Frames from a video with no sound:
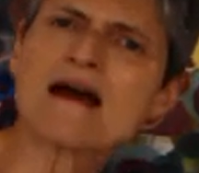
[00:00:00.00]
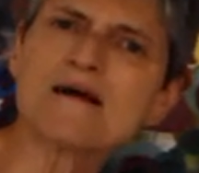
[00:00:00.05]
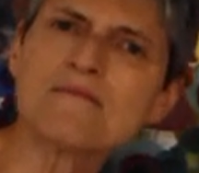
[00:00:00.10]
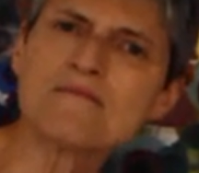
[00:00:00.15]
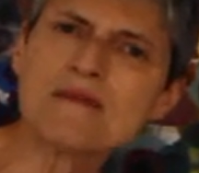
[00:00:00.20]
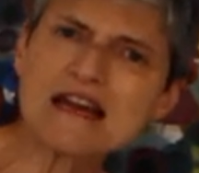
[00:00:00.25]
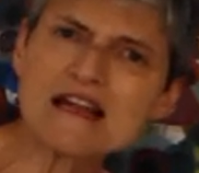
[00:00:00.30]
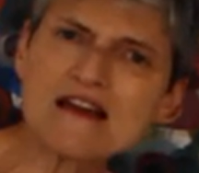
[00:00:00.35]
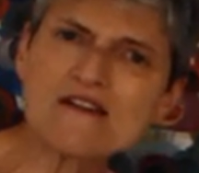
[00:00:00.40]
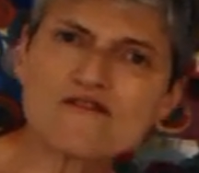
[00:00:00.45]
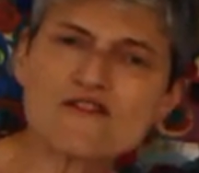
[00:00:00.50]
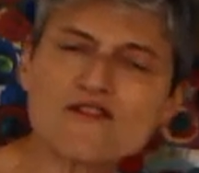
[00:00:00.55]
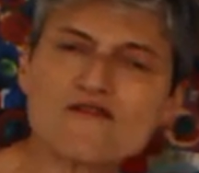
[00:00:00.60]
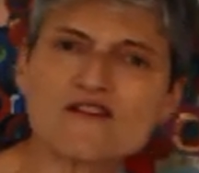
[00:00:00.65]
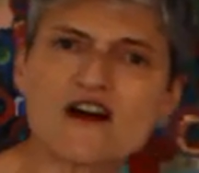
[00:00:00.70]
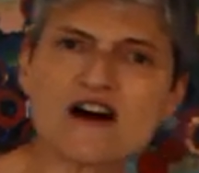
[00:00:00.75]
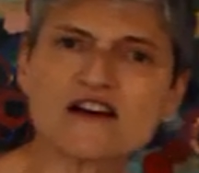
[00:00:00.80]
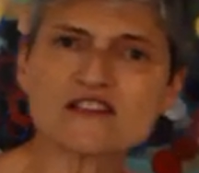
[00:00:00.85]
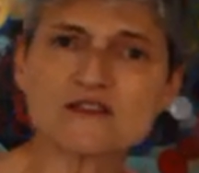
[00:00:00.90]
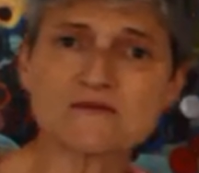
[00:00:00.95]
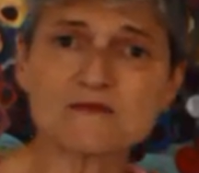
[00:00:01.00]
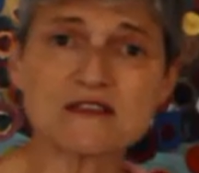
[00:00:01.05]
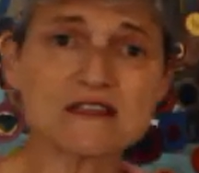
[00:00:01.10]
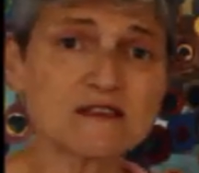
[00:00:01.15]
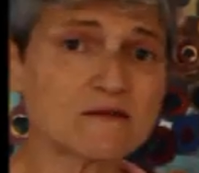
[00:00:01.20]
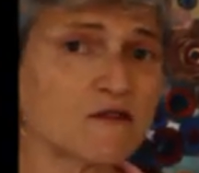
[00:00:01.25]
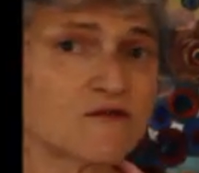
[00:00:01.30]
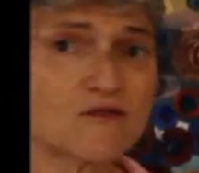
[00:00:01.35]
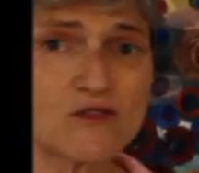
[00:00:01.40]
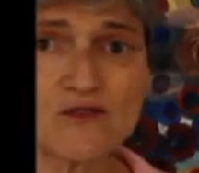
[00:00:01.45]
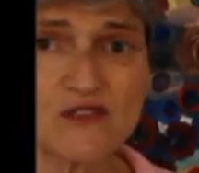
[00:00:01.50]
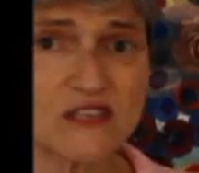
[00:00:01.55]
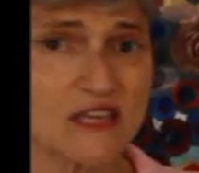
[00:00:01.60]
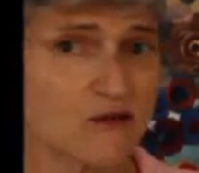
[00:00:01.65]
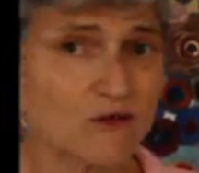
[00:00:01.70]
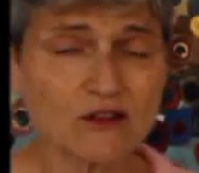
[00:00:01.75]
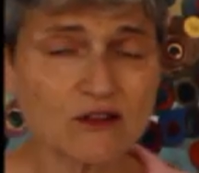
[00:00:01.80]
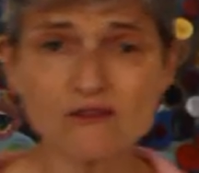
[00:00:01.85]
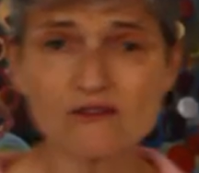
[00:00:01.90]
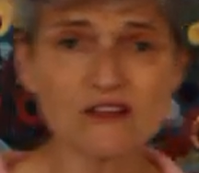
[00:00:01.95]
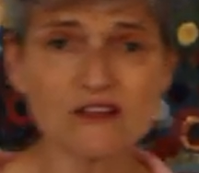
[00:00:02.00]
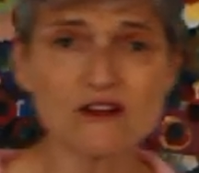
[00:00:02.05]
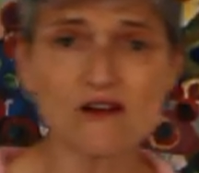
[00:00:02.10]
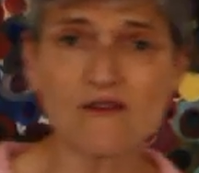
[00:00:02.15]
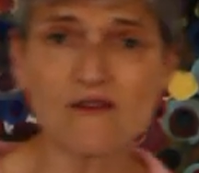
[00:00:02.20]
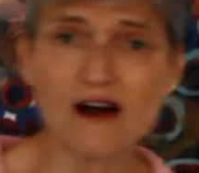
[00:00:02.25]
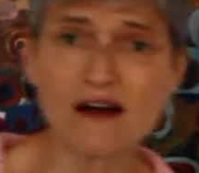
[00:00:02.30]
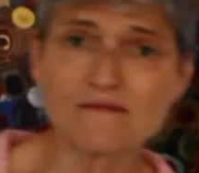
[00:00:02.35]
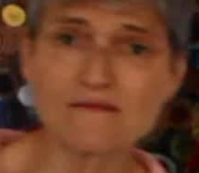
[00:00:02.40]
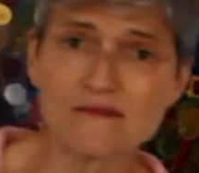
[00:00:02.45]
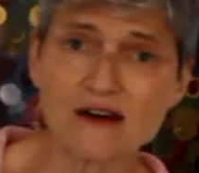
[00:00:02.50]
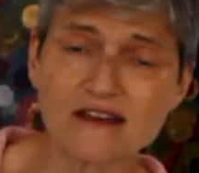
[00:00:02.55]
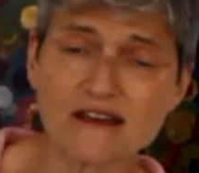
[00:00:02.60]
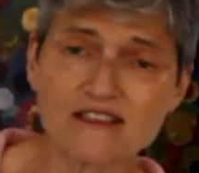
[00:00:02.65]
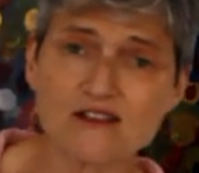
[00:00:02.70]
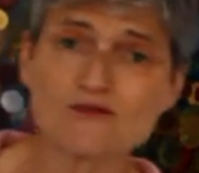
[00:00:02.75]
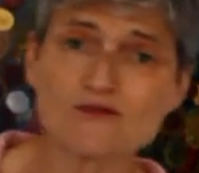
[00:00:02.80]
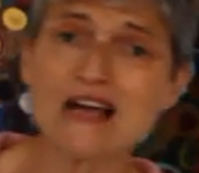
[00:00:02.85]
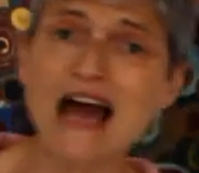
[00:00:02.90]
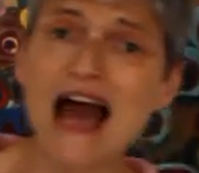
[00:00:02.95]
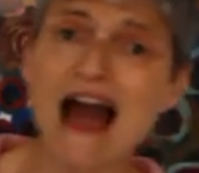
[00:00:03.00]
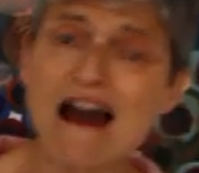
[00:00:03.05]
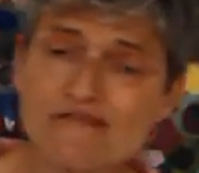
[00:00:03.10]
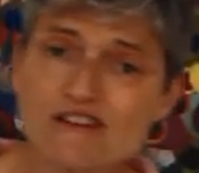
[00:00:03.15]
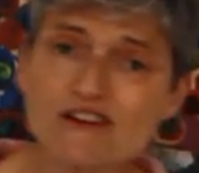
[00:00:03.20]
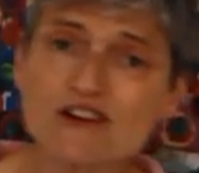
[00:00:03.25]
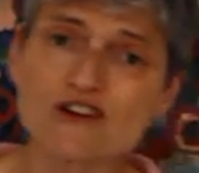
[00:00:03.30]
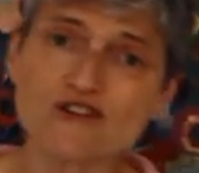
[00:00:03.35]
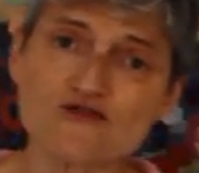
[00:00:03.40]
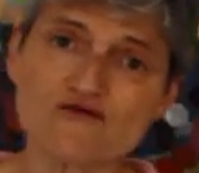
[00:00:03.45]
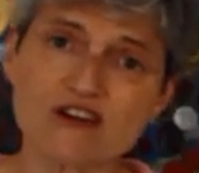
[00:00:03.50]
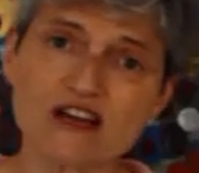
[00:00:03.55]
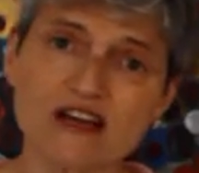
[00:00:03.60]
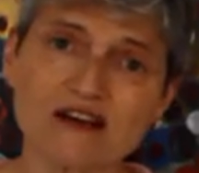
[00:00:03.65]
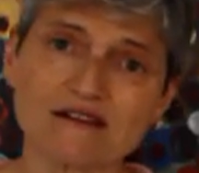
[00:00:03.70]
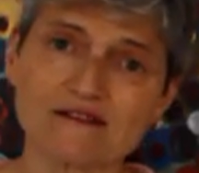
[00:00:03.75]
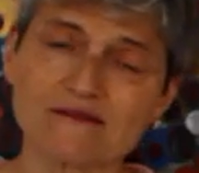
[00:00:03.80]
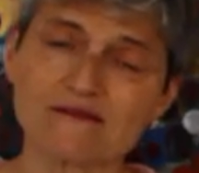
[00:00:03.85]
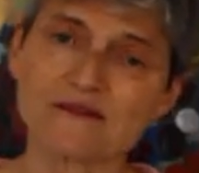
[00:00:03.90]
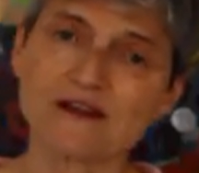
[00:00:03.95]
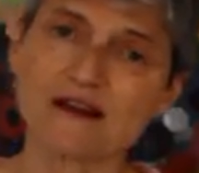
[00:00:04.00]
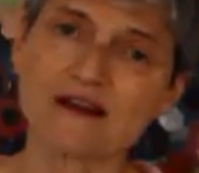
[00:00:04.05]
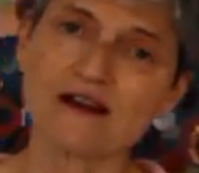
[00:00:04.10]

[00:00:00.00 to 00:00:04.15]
And many of you have asked me, some of you say, well, look, you know, I don't have a career.